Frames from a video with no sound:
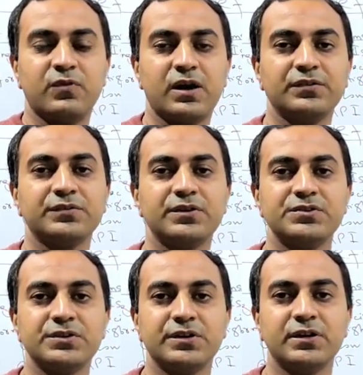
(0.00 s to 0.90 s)
Fast
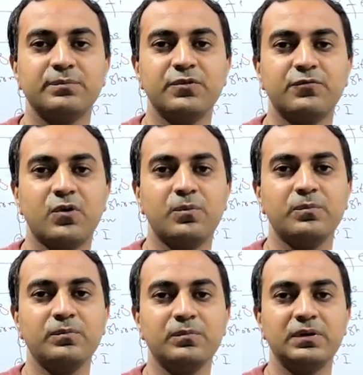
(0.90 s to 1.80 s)
addition rate may
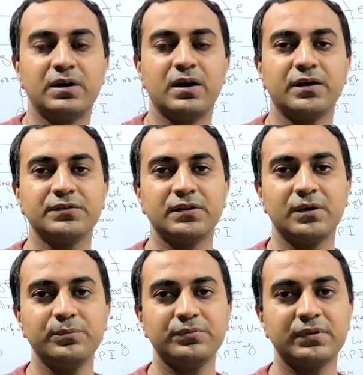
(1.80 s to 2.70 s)
form large
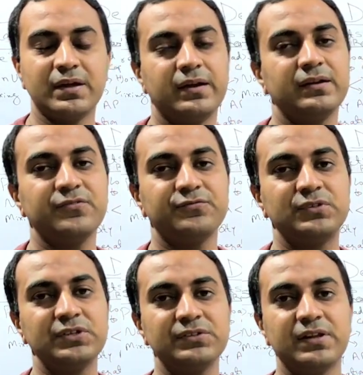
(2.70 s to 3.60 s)
lumps, and
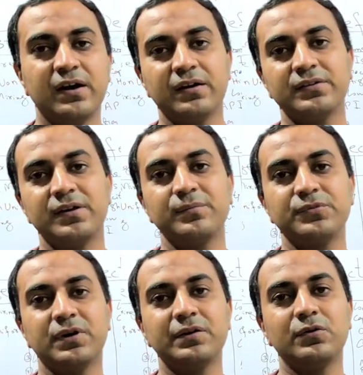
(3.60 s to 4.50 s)
if these large
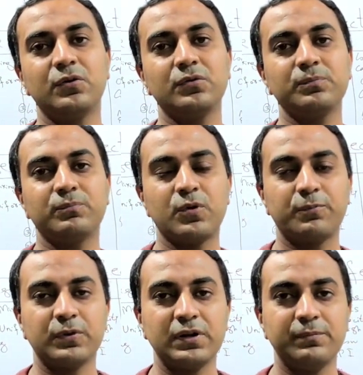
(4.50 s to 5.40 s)
lumps are not
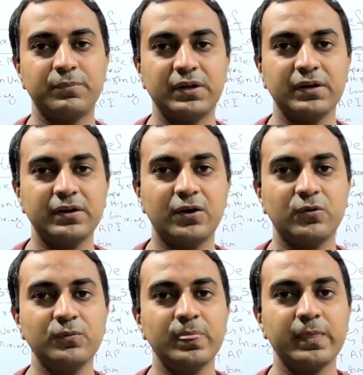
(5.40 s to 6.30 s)
properly break
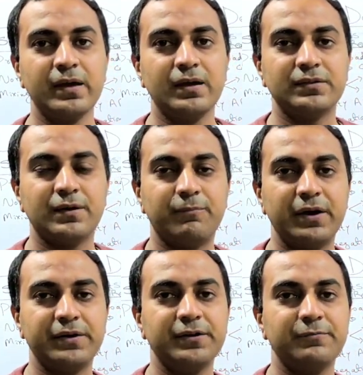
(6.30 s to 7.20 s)
down, the
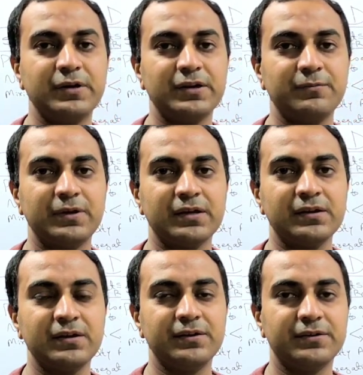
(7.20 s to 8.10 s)
binder may
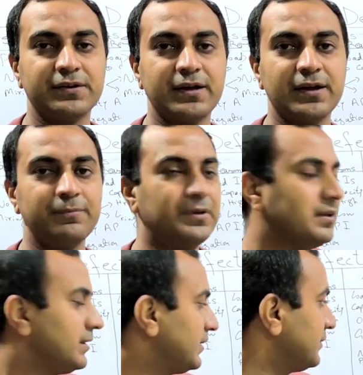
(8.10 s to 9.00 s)
remain entrapped
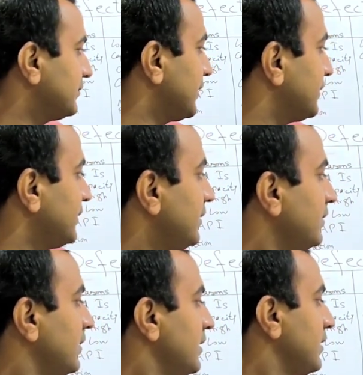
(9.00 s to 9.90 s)
inside the
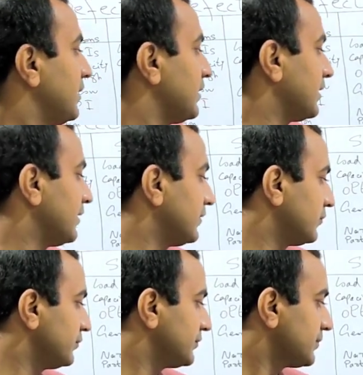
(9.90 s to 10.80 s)

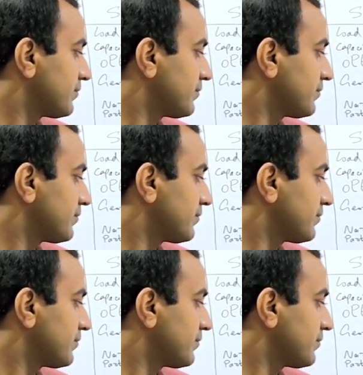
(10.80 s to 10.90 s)
granule.